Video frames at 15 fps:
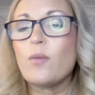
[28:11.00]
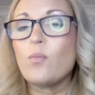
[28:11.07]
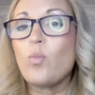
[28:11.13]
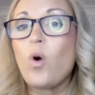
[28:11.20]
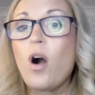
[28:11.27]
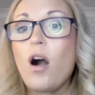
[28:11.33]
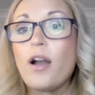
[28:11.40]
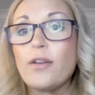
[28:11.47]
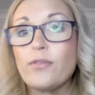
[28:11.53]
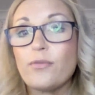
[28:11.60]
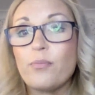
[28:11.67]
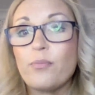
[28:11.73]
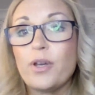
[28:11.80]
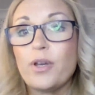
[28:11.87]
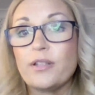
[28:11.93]
and what I've
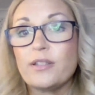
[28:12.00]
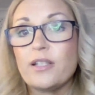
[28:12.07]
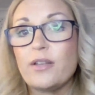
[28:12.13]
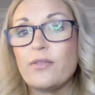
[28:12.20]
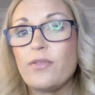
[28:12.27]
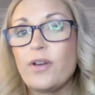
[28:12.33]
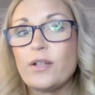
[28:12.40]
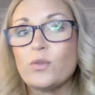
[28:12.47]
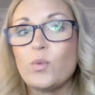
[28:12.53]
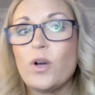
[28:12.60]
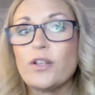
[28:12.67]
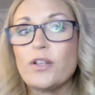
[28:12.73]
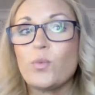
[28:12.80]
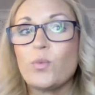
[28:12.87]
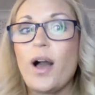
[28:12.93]
personally found
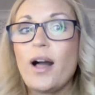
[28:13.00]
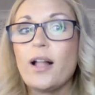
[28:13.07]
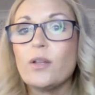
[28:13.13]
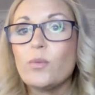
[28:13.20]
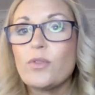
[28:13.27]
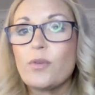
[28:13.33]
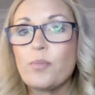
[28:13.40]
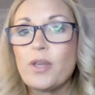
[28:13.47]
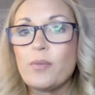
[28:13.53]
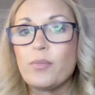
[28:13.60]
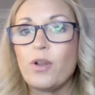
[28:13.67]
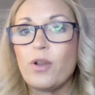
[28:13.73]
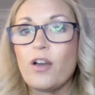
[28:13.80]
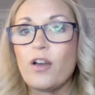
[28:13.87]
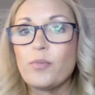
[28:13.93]
works well with the
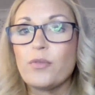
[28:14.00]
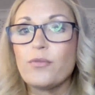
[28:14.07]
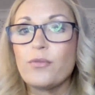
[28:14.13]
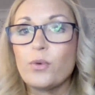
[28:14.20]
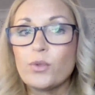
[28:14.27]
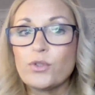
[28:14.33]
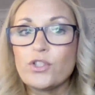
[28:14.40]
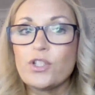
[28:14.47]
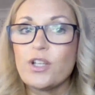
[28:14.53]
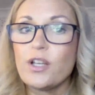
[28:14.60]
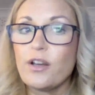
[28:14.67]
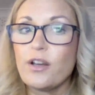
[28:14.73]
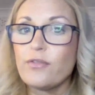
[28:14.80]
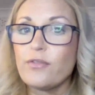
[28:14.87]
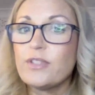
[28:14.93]
people I've been
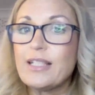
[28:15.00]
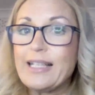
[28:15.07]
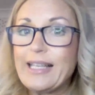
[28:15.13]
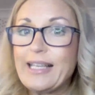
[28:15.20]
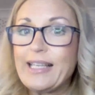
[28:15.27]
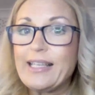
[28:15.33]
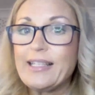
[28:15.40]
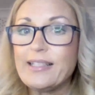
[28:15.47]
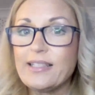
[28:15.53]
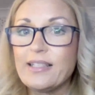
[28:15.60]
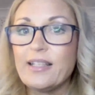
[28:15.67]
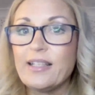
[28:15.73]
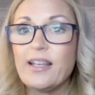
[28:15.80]
fortunate enough to lead,